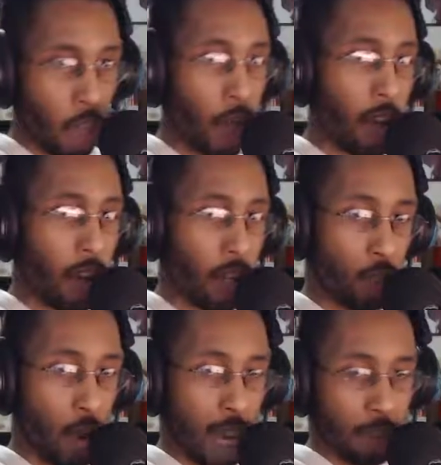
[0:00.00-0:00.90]
That, and I
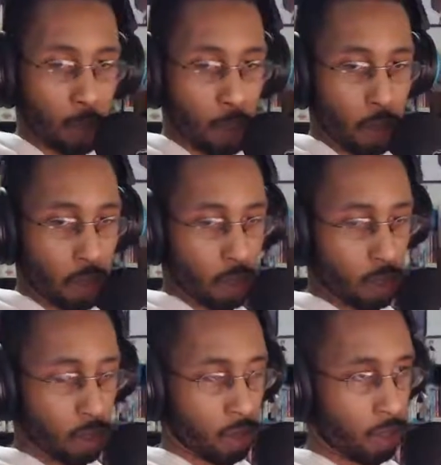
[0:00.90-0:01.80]
do have some
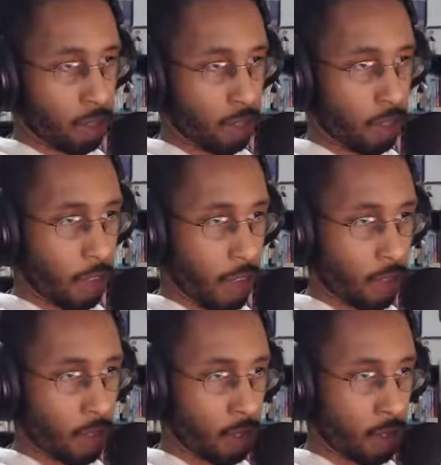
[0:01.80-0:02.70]
purchases
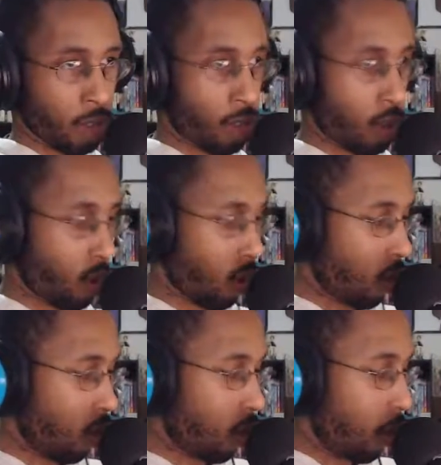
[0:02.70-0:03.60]
that
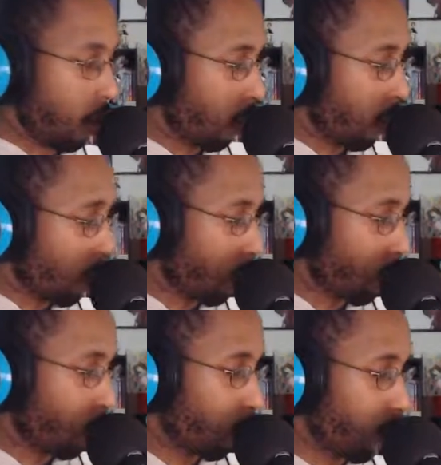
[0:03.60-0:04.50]
are
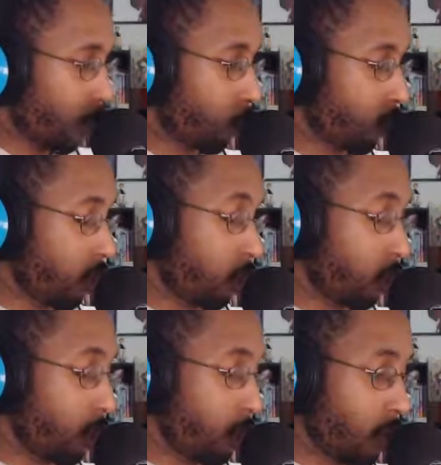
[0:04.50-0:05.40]
pretty interesting, at
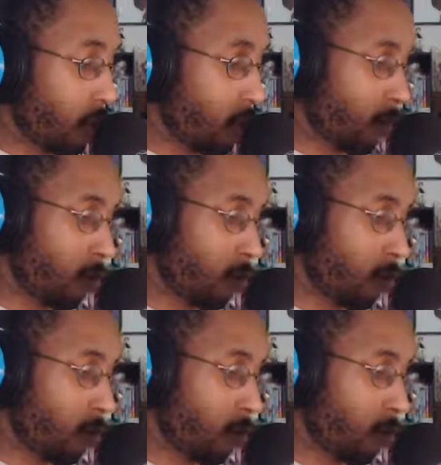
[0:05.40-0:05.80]
least to me.